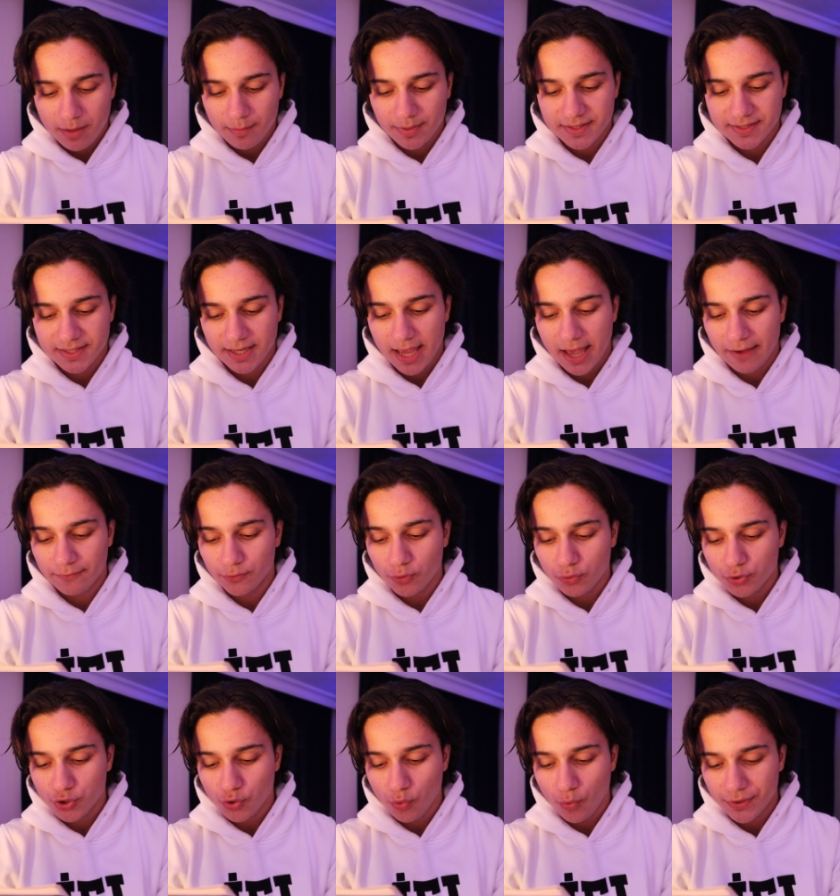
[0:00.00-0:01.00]
Because I have no
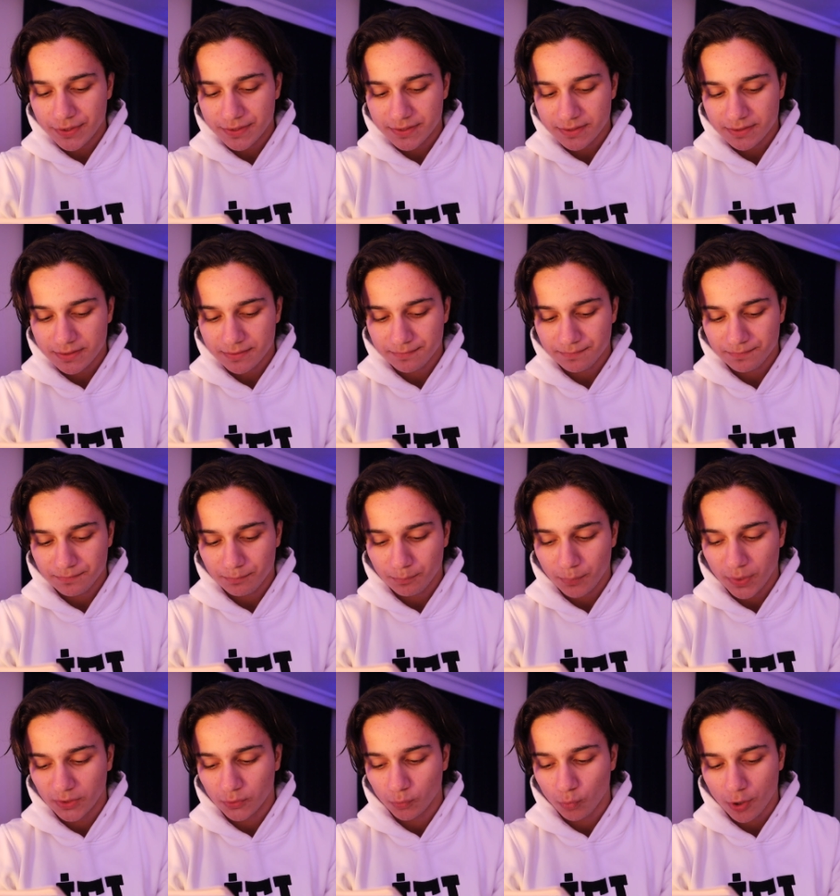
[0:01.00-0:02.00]
choice
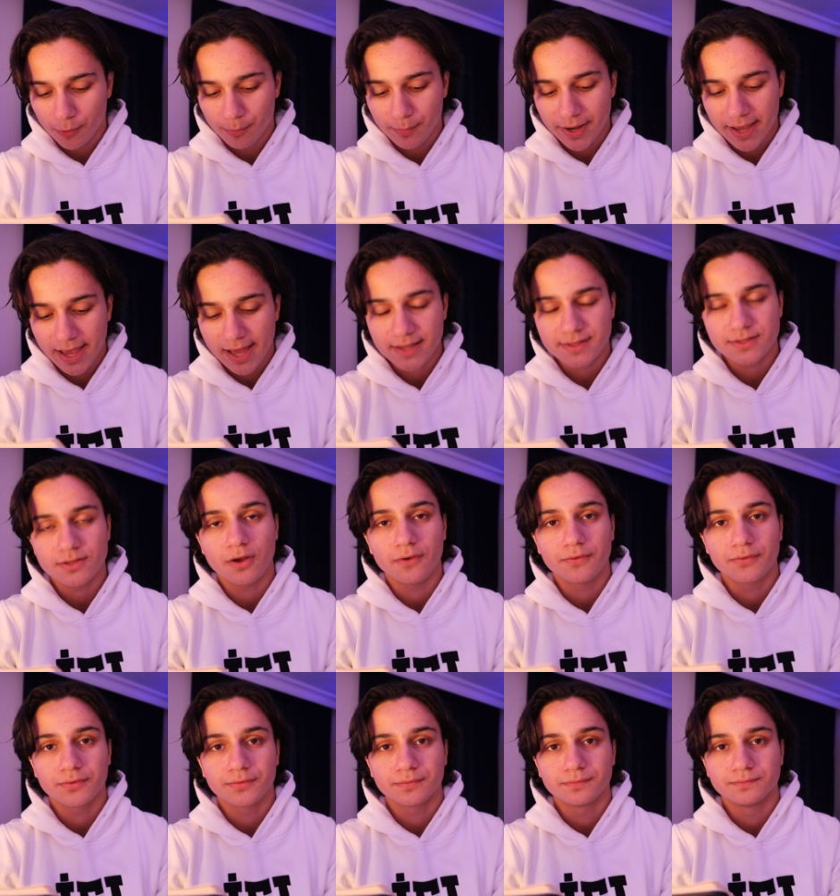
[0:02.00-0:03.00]
but to work my ass
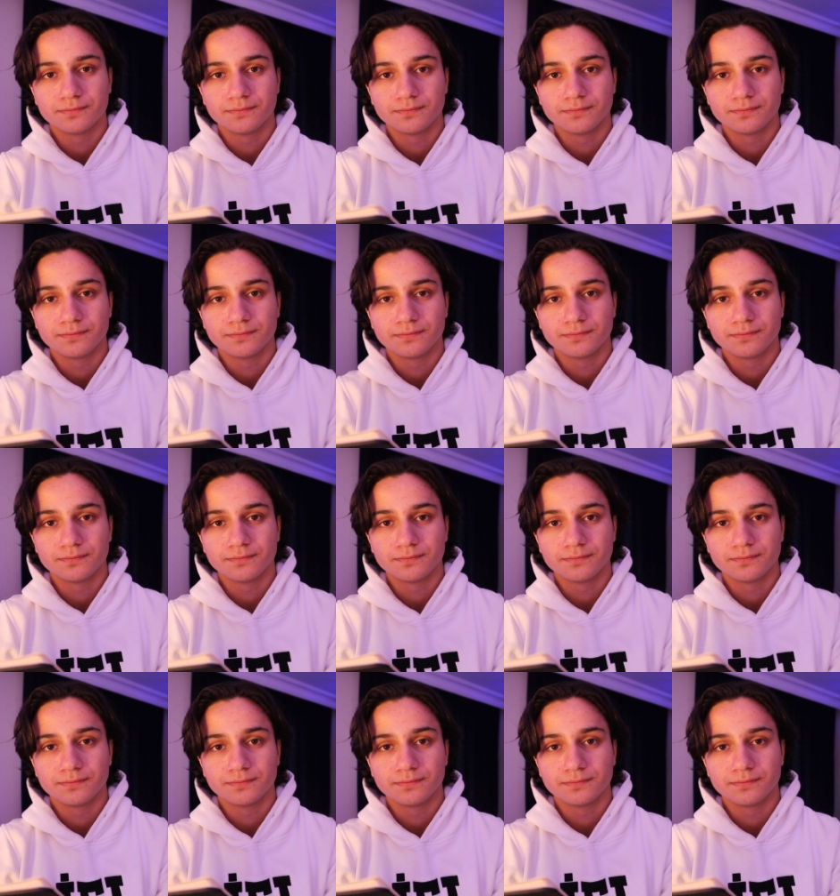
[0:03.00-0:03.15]
off.